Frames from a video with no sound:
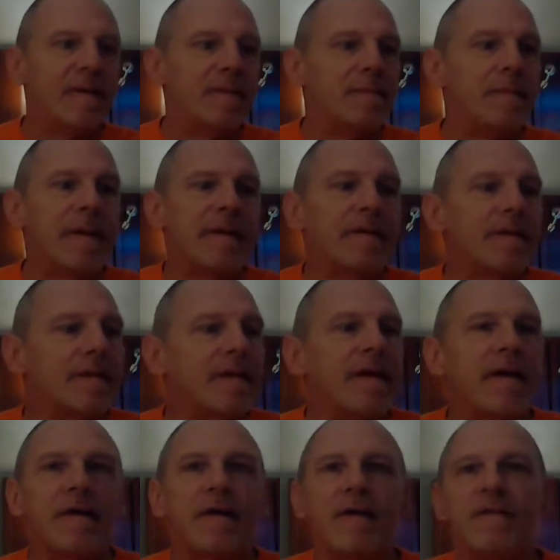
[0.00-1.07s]
Basically
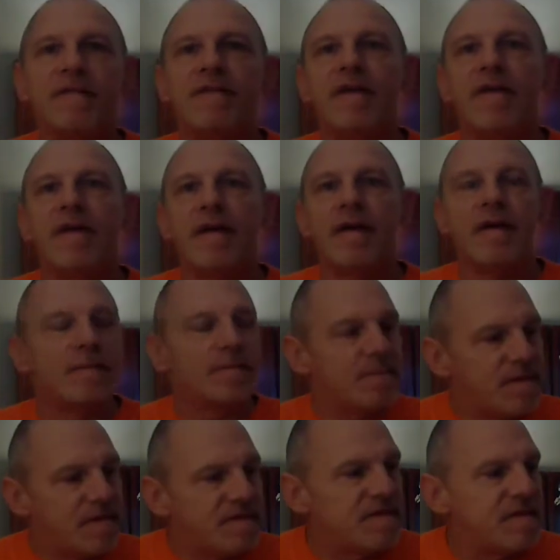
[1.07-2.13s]
kicking off the
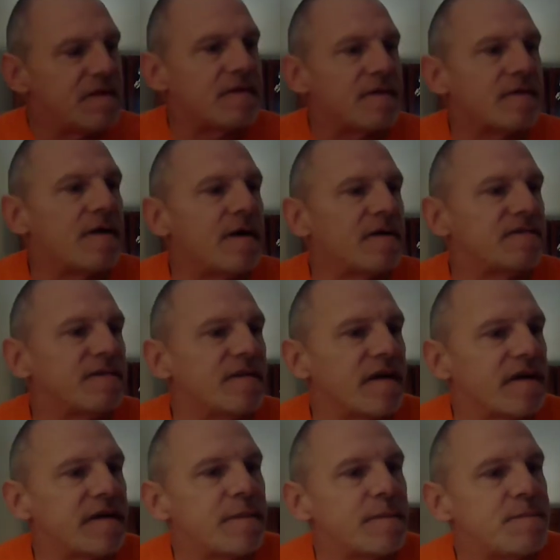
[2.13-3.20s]
physical
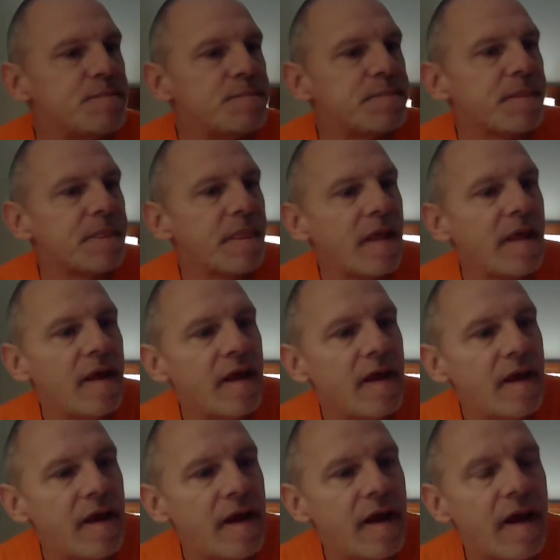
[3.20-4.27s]
conflict,
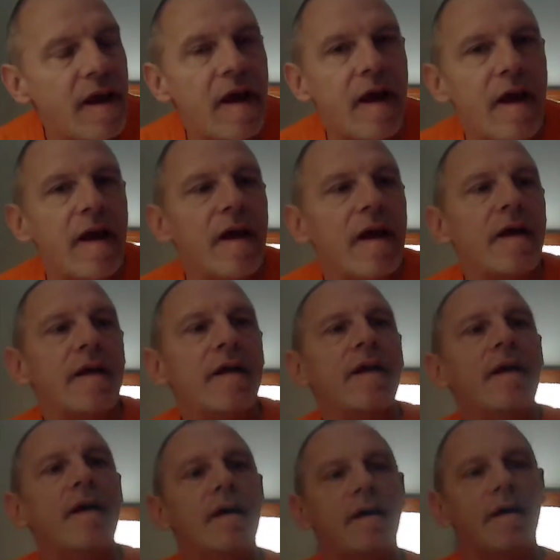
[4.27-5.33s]
and
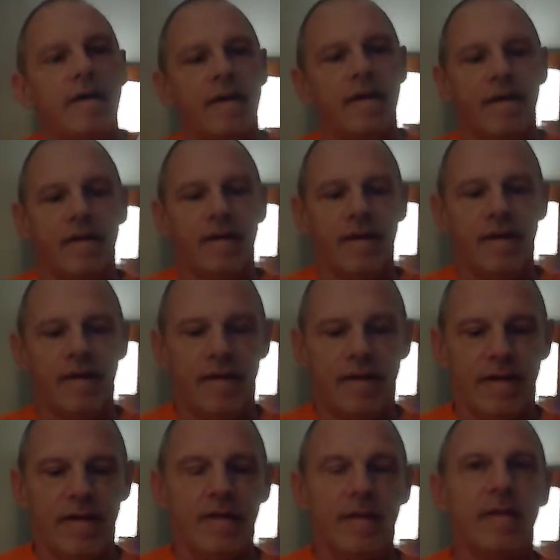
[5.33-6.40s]

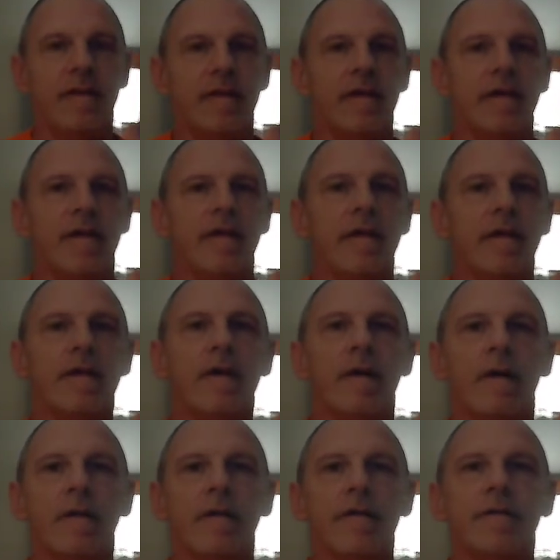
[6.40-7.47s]
the
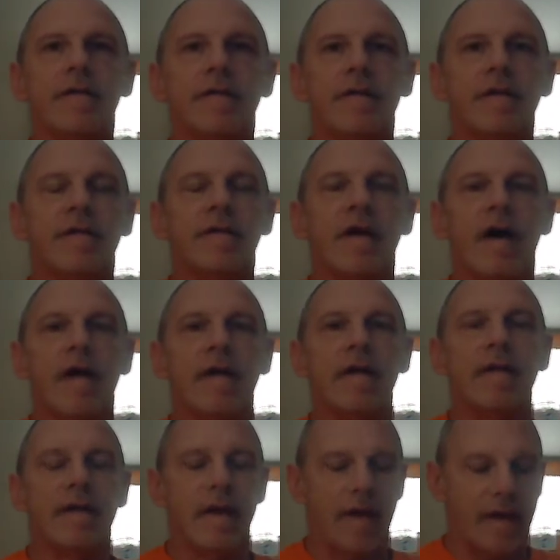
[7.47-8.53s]
colonists
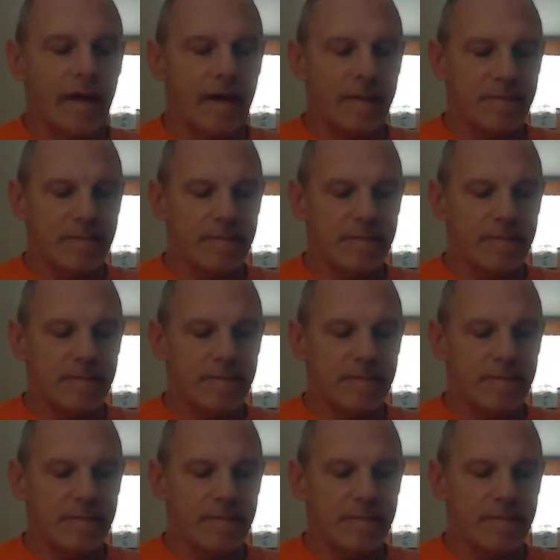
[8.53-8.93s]
deciding that